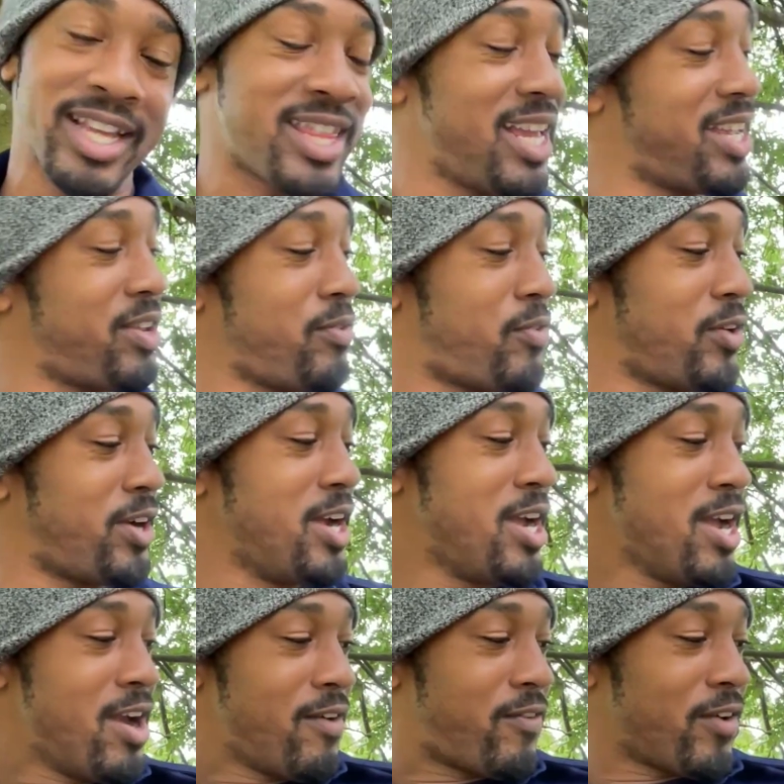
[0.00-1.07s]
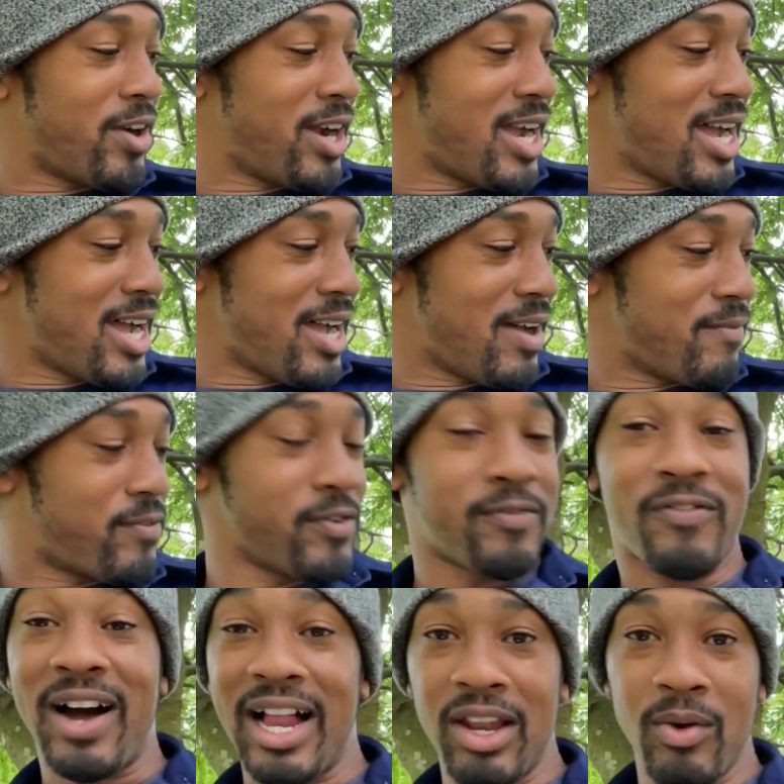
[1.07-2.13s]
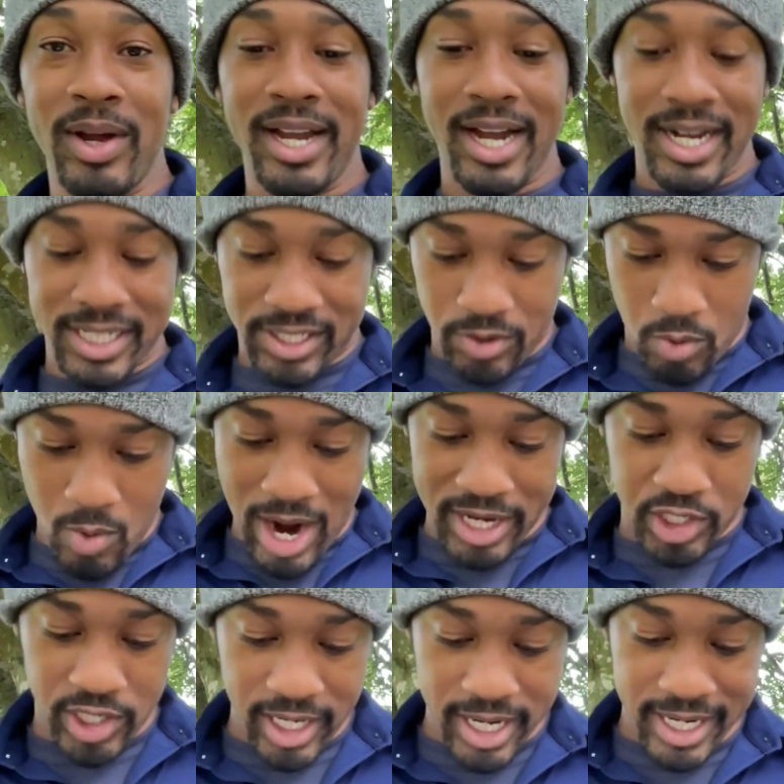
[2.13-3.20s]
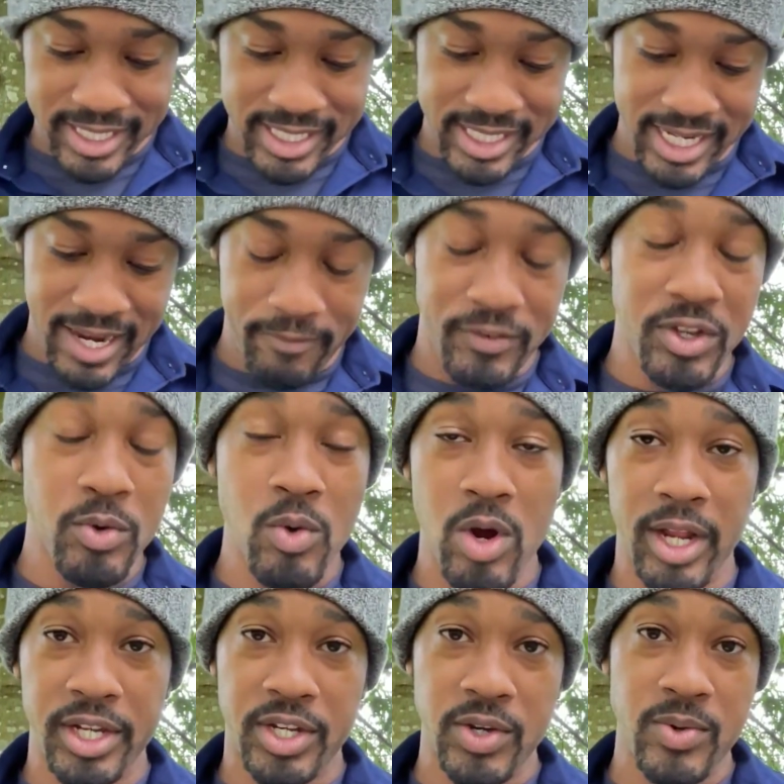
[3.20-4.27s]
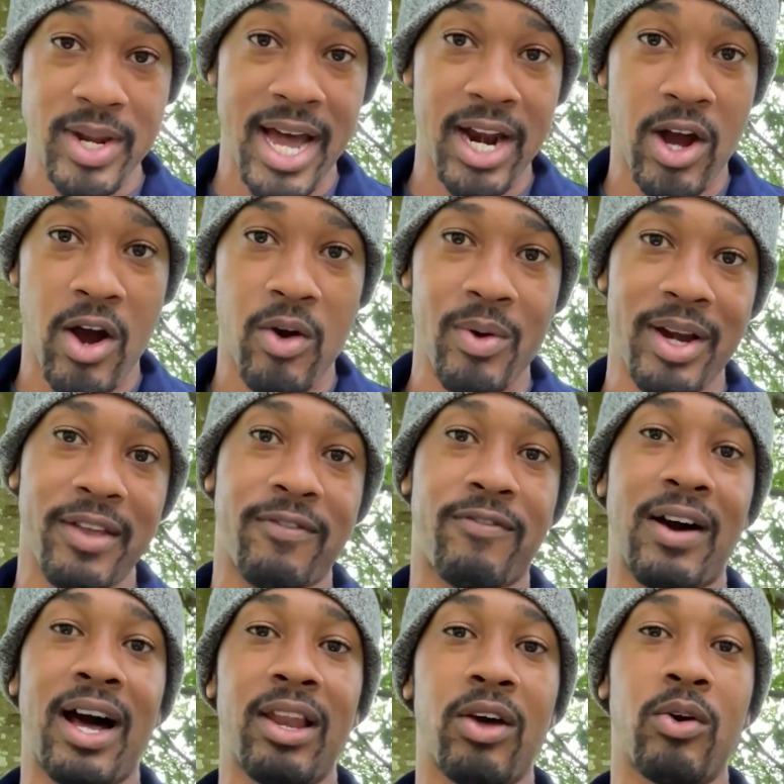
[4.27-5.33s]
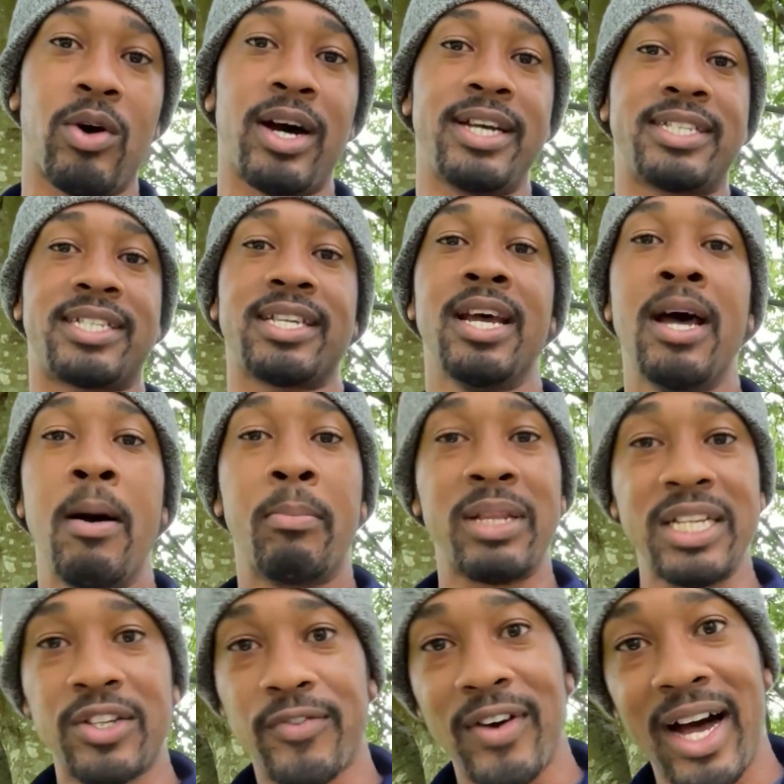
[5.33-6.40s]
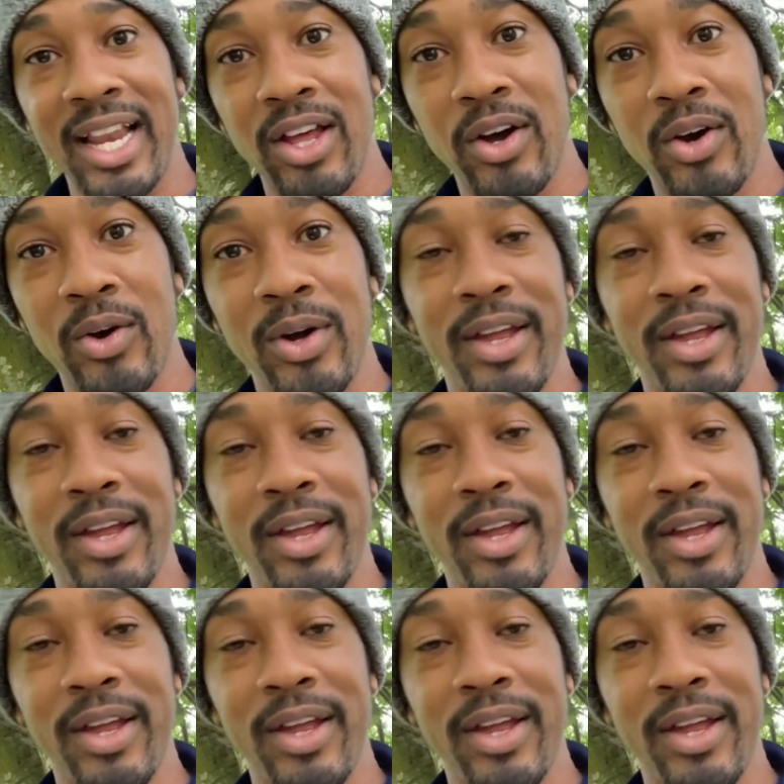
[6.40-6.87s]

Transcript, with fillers: Thank you for for uh, for following us or watching us. If you do not already follow us, please follow.